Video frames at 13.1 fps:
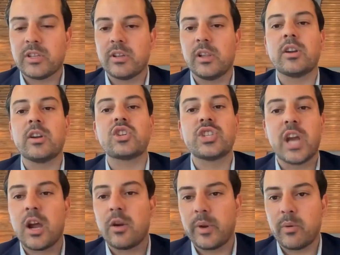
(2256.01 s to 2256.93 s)
A lot of
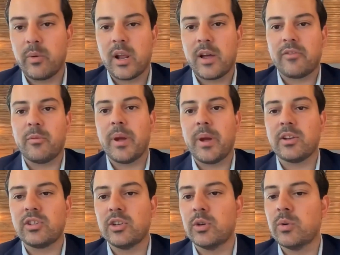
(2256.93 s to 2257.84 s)
shadowing right off the bat
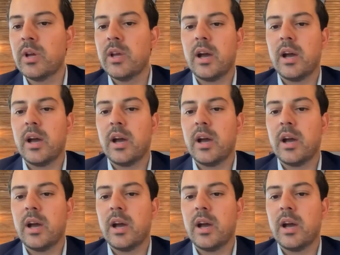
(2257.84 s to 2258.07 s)
too.